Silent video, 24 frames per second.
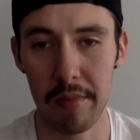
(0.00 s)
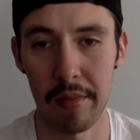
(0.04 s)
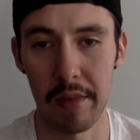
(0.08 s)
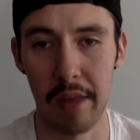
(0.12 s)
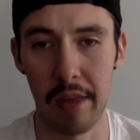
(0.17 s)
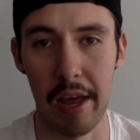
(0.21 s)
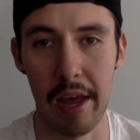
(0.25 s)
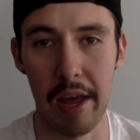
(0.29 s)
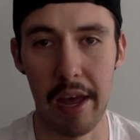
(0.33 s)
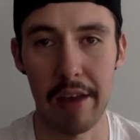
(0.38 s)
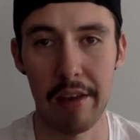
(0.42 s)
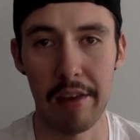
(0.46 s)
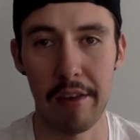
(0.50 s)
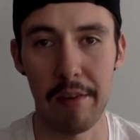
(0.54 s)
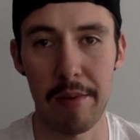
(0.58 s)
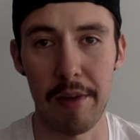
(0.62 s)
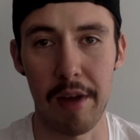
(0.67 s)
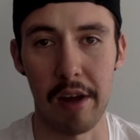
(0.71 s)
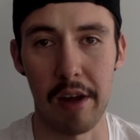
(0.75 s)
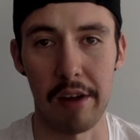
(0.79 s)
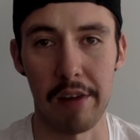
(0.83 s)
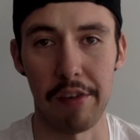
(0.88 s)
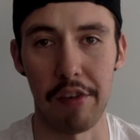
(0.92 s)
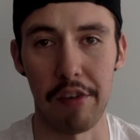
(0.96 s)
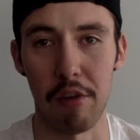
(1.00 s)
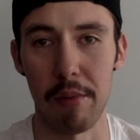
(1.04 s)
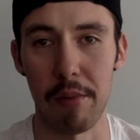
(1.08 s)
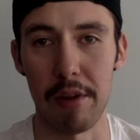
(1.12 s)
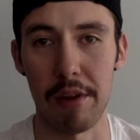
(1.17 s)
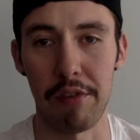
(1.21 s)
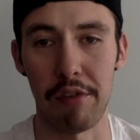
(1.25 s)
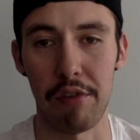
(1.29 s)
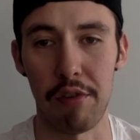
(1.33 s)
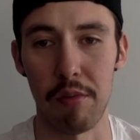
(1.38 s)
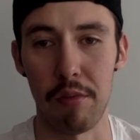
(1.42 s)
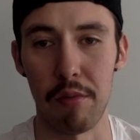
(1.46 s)
And to be honest,
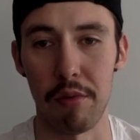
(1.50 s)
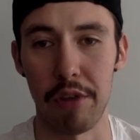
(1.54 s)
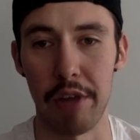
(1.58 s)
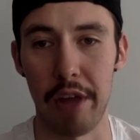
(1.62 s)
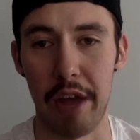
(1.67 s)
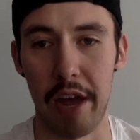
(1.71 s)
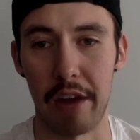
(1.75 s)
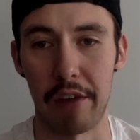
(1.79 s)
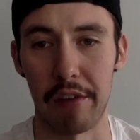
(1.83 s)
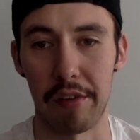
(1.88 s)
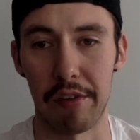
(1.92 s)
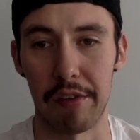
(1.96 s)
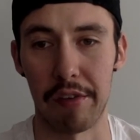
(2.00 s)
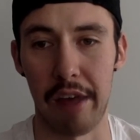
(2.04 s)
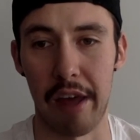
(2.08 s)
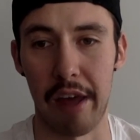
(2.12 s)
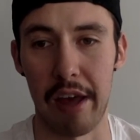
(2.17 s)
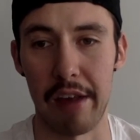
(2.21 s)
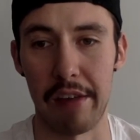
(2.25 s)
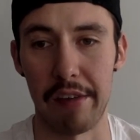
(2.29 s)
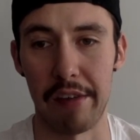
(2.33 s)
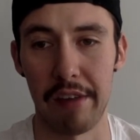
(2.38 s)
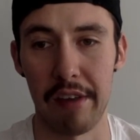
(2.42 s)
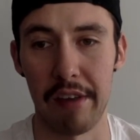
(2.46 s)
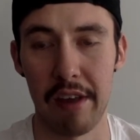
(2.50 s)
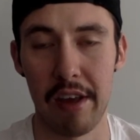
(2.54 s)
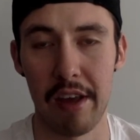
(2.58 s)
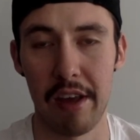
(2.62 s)
nobody's too old to exercise.